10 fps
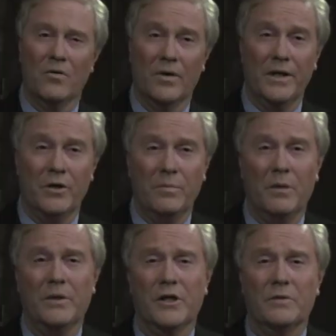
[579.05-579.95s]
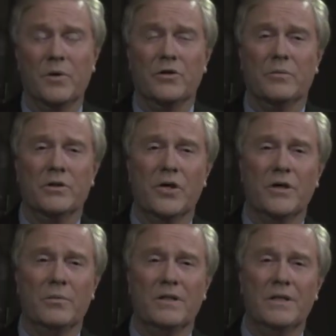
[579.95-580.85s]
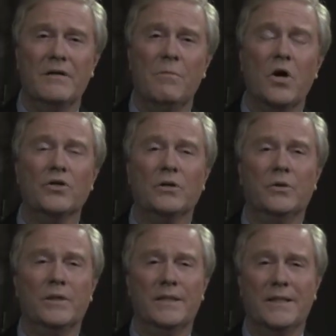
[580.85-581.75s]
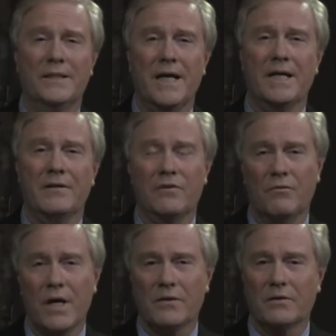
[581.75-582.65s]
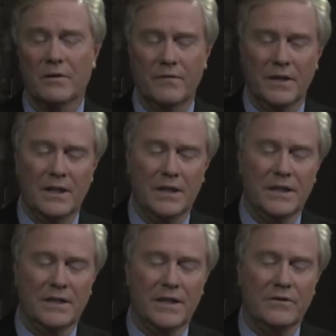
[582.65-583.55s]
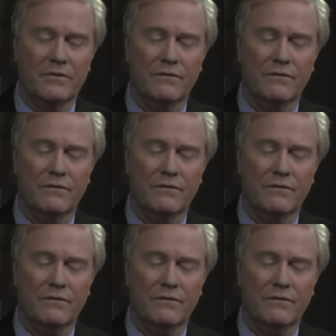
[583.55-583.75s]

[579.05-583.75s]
Right here on Public Exposure, we're talking with Steve Marshall, who is the Executive Director of the Center